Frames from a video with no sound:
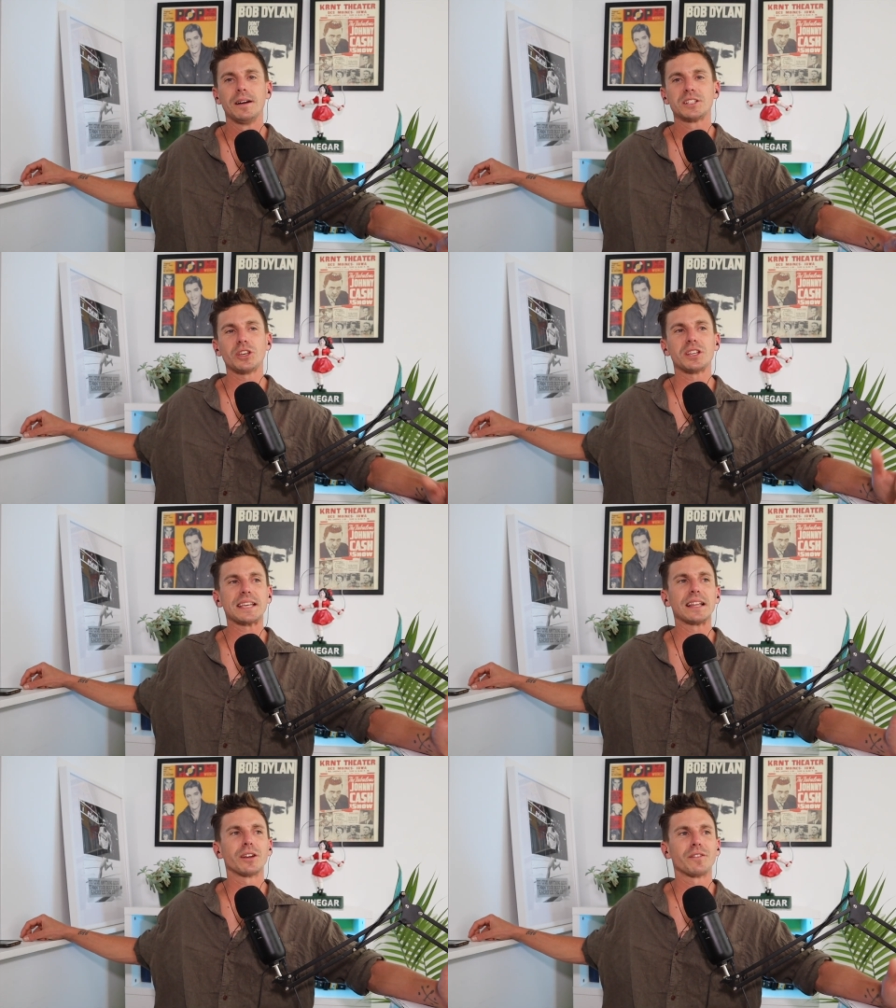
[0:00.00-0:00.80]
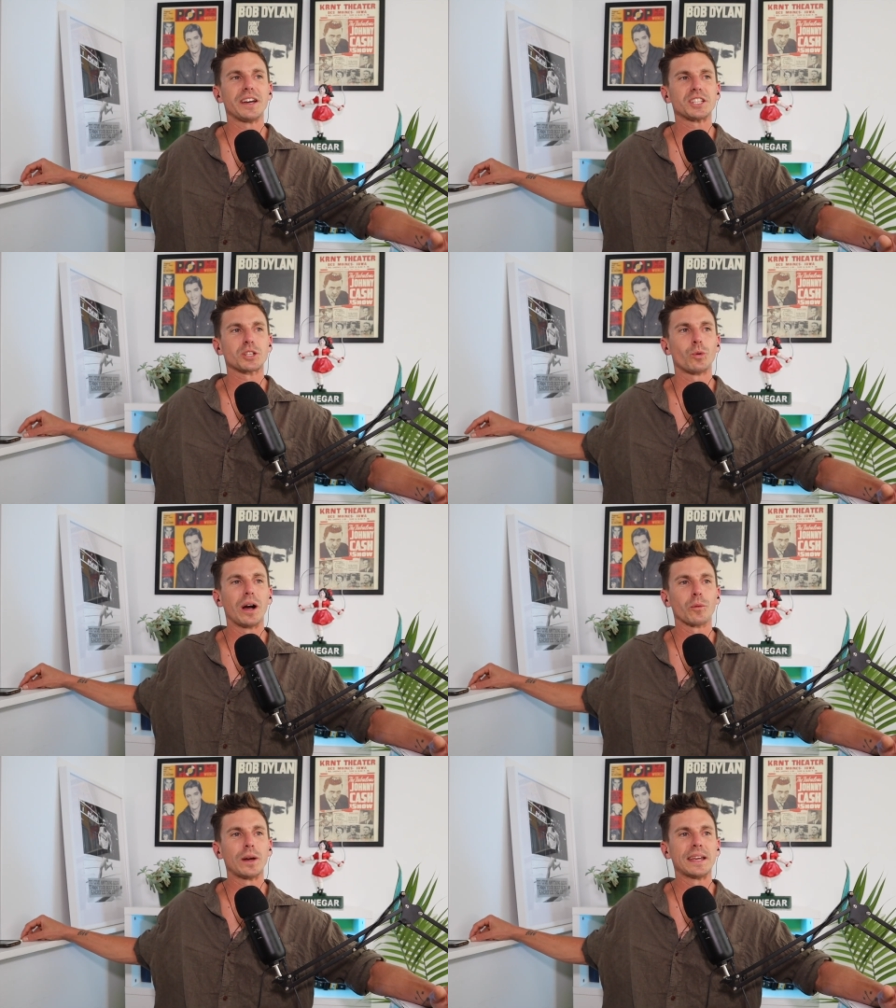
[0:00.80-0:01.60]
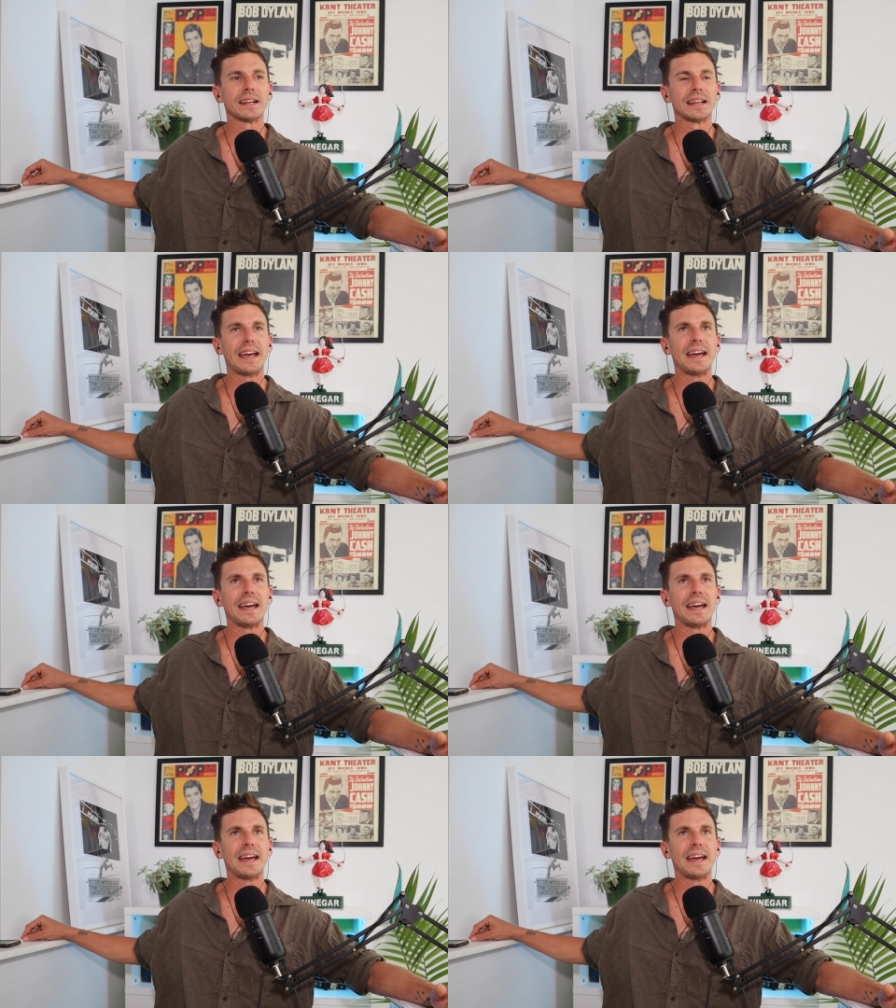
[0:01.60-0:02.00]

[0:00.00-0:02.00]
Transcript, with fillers: so you see a lot of faces quite regularly,